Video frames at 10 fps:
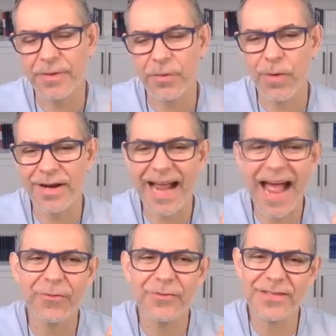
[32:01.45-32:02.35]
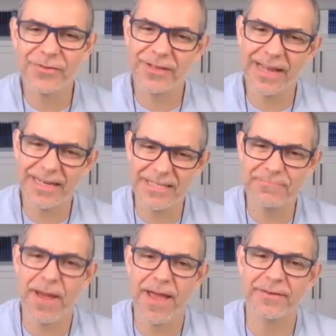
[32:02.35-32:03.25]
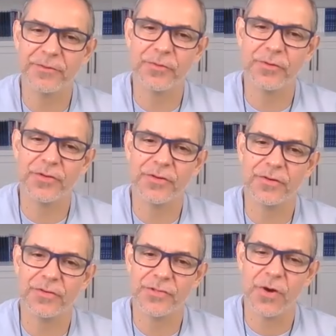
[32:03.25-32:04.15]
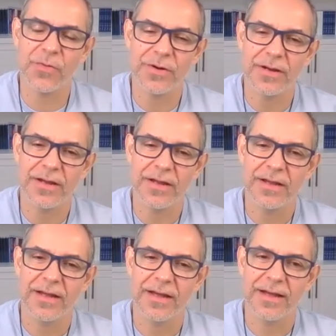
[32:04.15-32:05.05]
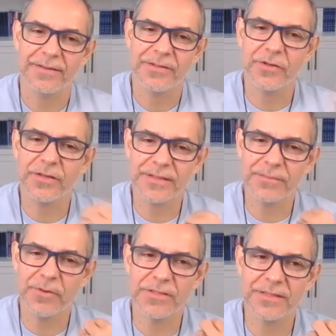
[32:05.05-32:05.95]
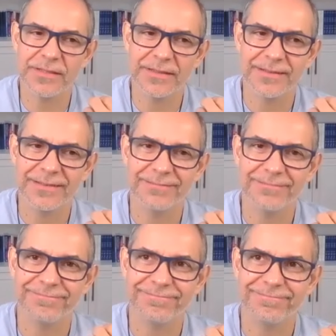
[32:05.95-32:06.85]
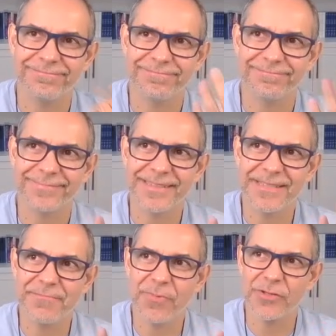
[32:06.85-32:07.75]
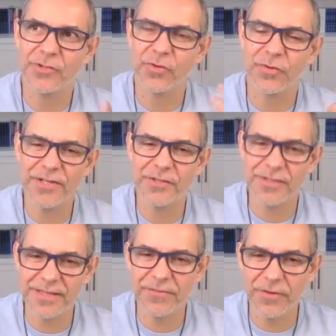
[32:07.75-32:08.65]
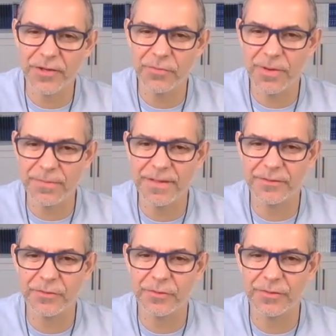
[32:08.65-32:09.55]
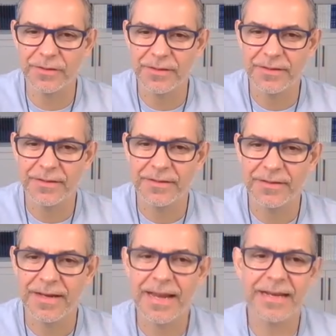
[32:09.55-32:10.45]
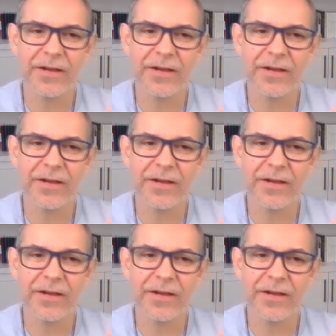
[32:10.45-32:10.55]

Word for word: number one, how do you get inspired to run your own show? Uh, you know, it's the most it's the most courageous thing for a human being to do.